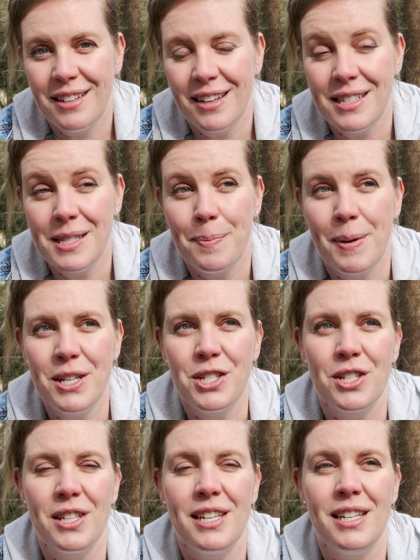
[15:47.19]

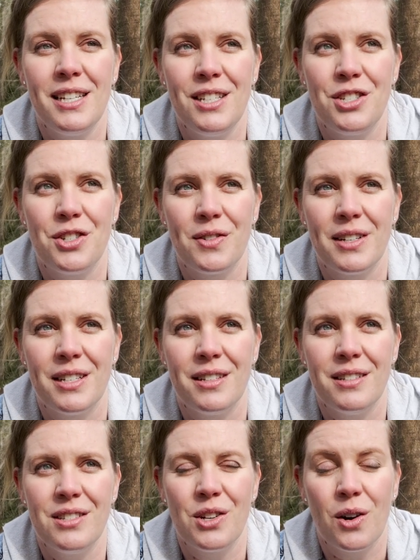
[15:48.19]
especially
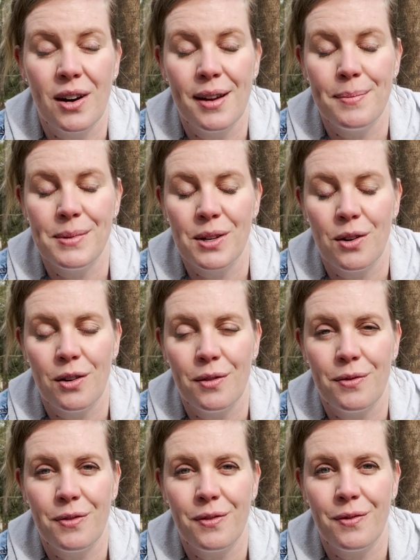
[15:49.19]
during times
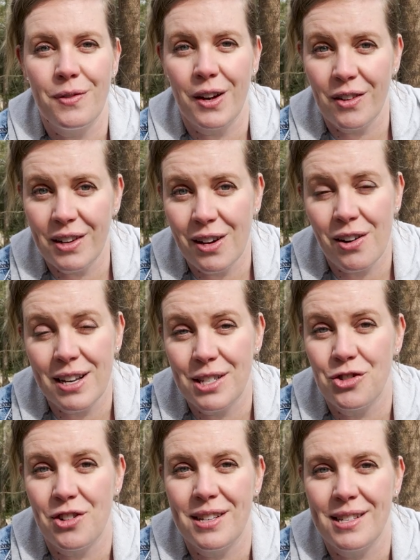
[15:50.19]
of very high
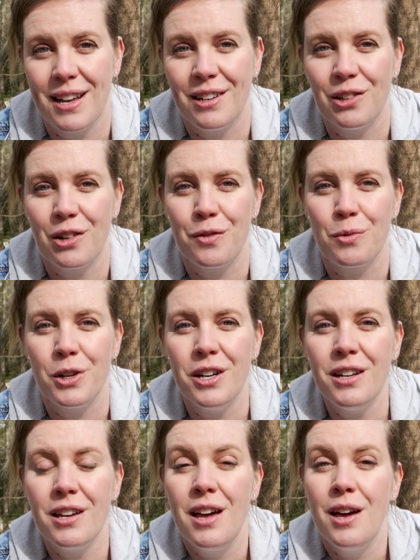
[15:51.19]
stress and a lot of
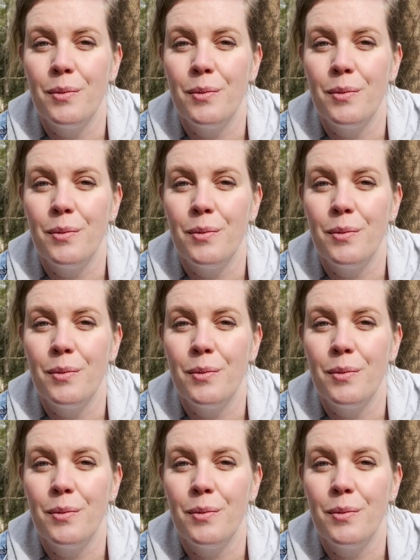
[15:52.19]
work,